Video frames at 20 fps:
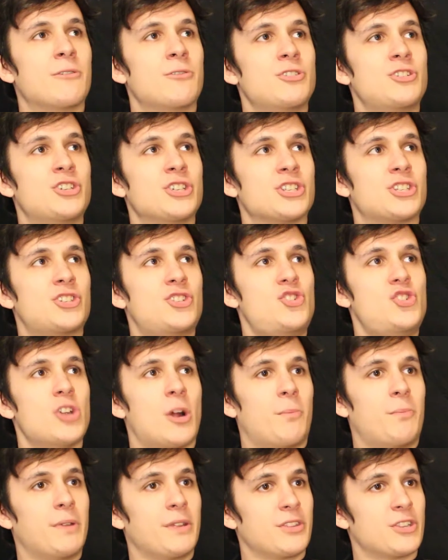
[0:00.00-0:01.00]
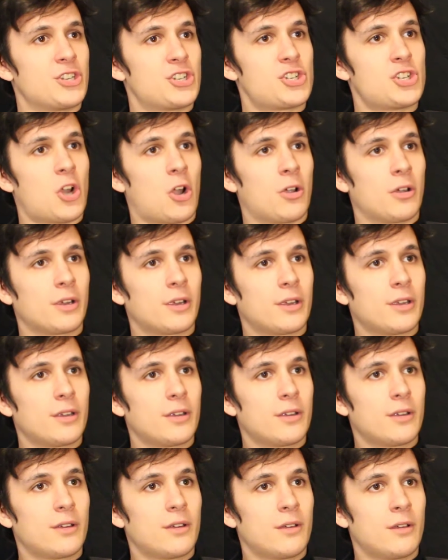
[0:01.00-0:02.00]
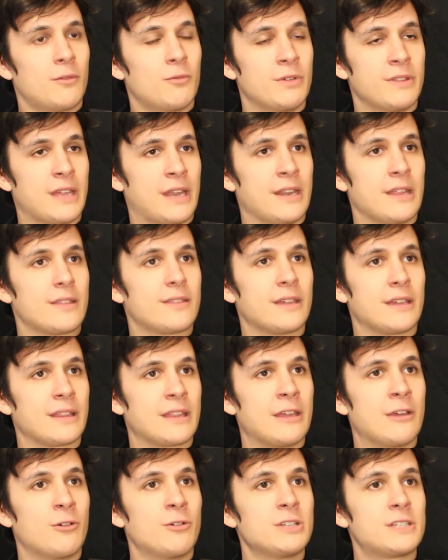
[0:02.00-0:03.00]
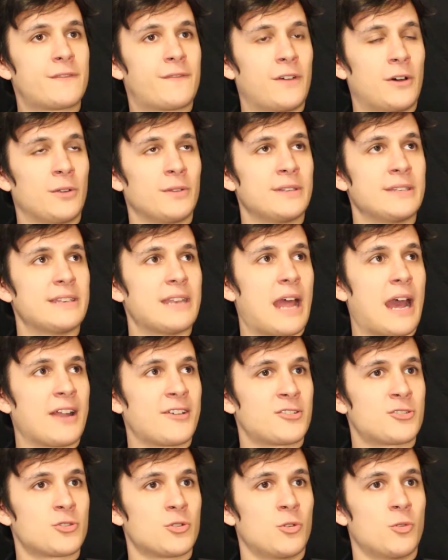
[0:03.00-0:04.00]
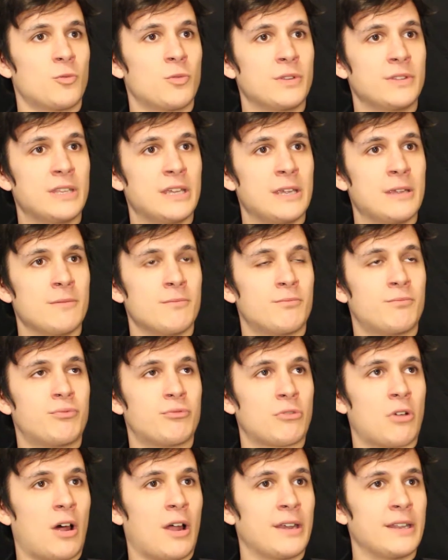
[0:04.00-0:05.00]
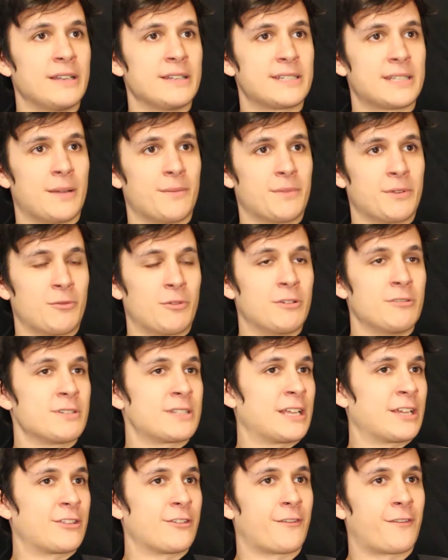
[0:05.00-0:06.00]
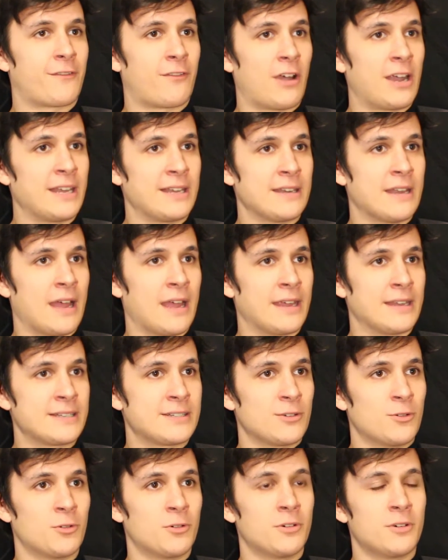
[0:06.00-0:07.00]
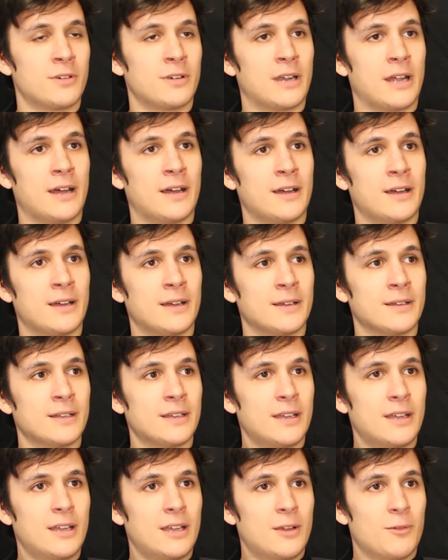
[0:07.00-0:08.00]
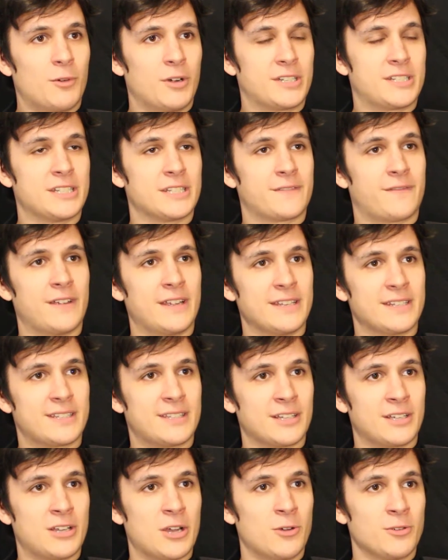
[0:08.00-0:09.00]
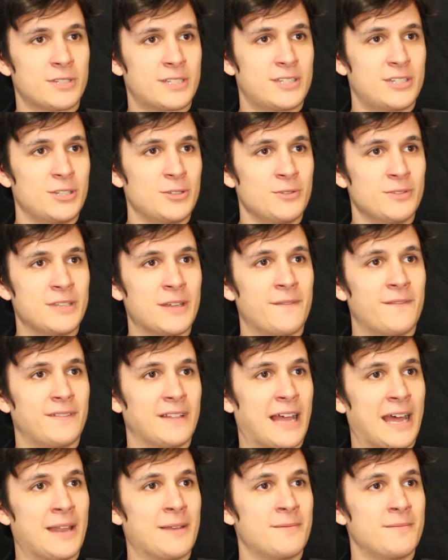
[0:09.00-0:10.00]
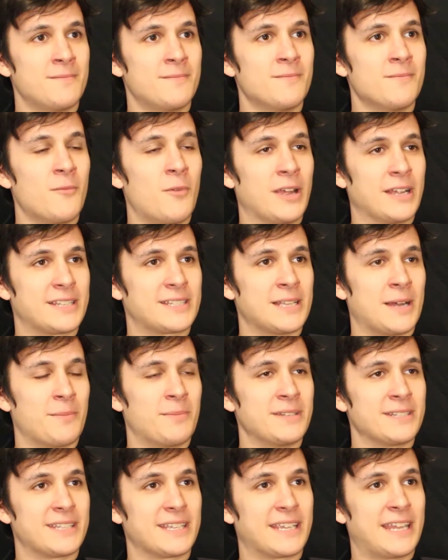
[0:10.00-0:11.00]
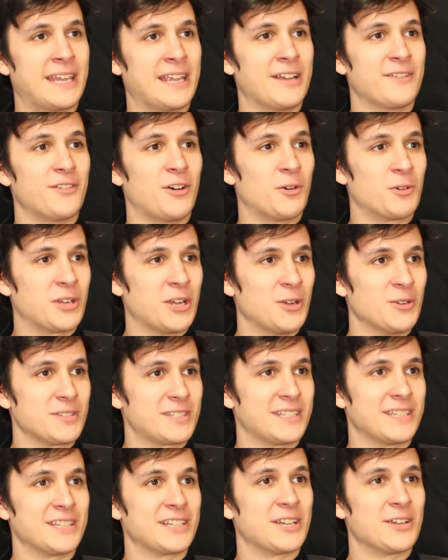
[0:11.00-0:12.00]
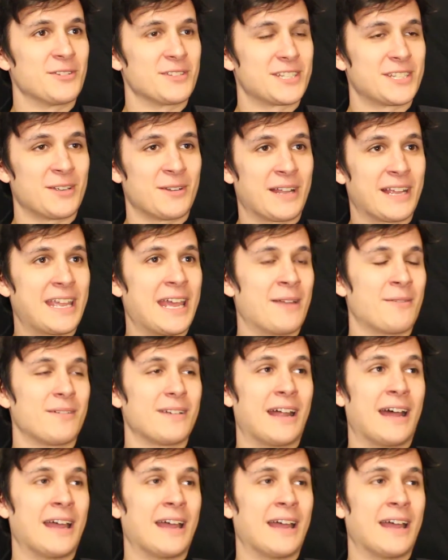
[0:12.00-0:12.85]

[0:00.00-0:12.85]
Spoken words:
were just jumping the shark with anything. They always felt natural when they brought in something. When it was like the Fright Knight, or what's his face, the ghost dude that Vlad wakes up as the king of all ghosts in the Ghost Zone. I can't